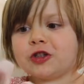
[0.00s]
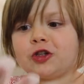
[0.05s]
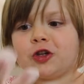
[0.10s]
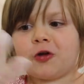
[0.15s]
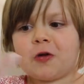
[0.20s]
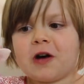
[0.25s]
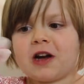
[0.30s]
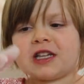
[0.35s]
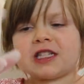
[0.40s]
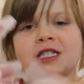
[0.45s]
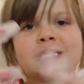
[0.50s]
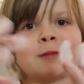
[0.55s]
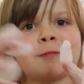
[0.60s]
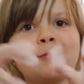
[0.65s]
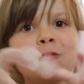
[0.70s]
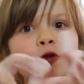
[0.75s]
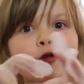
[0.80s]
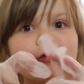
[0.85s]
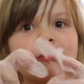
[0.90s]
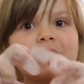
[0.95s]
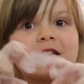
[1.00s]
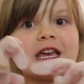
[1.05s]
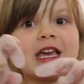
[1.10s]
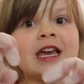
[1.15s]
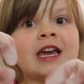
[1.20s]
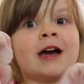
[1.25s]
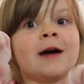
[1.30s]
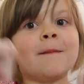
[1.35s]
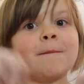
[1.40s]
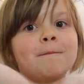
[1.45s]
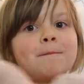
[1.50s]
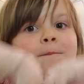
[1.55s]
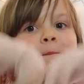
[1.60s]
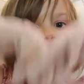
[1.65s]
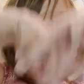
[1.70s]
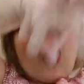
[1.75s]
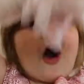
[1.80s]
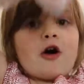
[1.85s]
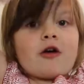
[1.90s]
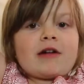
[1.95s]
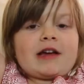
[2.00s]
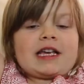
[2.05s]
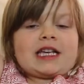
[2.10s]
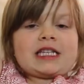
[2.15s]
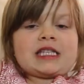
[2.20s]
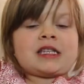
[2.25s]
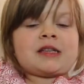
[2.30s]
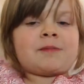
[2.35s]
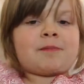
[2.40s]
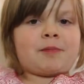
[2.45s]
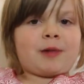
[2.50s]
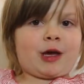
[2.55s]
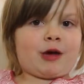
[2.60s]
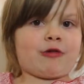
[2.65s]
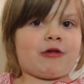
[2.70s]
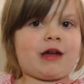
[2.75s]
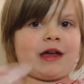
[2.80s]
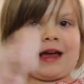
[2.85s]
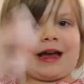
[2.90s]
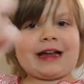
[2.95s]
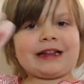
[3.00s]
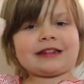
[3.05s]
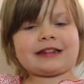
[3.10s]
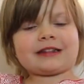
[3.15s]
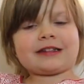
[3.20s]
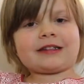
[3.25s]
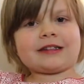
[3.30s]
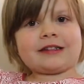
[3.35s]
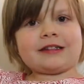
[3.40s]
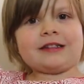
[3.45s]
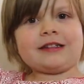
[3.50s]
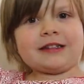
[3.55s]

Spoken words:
do a spooky fall experience?